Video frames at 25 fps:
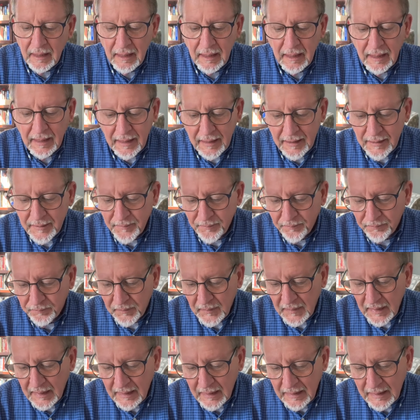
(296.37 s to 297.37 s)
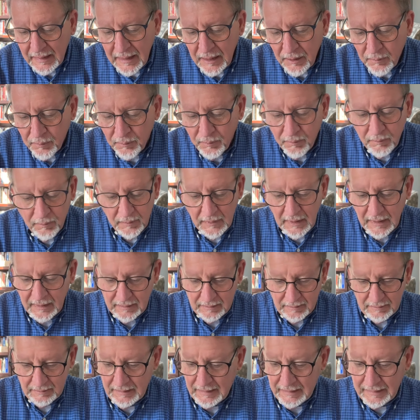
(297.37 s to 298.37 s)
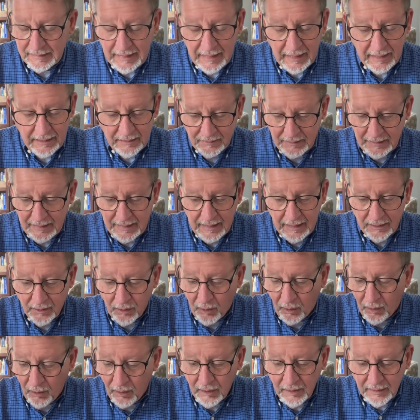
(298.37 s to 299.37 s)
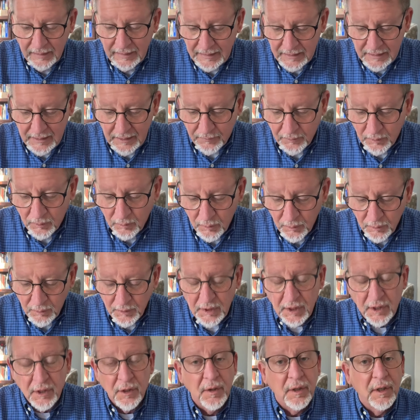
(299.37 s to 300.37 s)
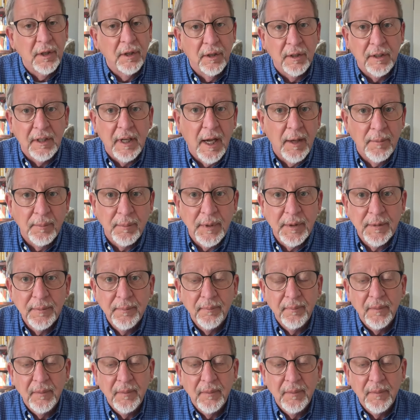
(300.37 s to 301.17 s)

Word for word: Um, he, uh, again, he had all of these different rules, and you can look up